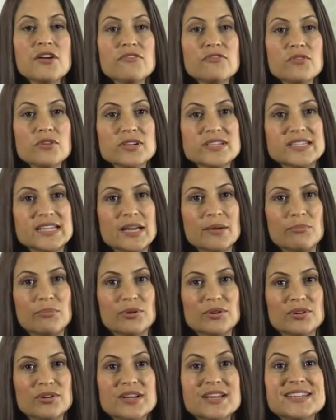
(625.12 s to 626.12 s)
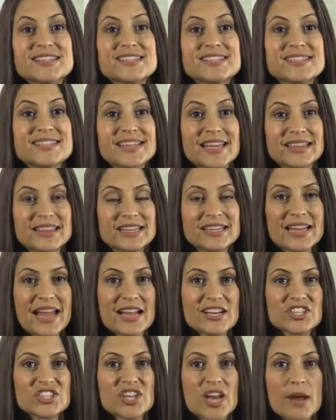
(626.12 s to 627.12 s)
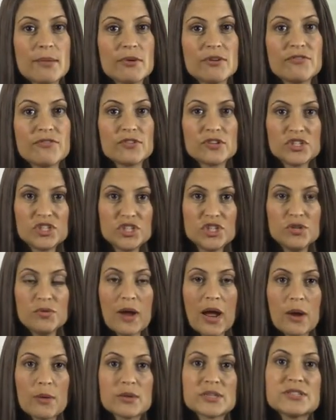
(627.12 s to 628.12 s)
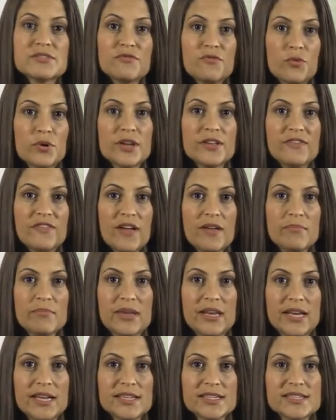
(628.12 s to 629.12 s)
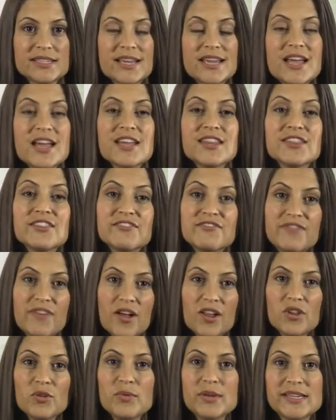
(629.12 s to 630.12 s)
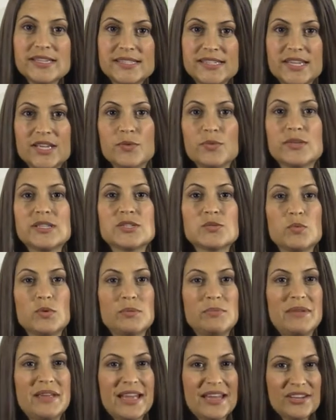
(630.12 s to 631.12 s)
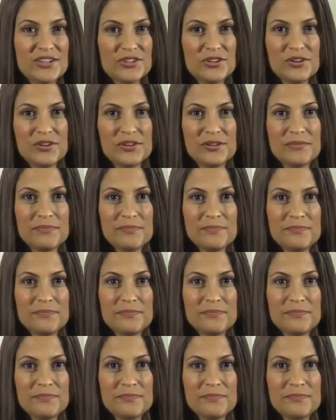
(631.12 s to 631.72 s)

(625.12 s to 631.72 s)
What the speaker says: For example, to set the latch timer for 2 hours and 45 minutes, the following sequence would be entered.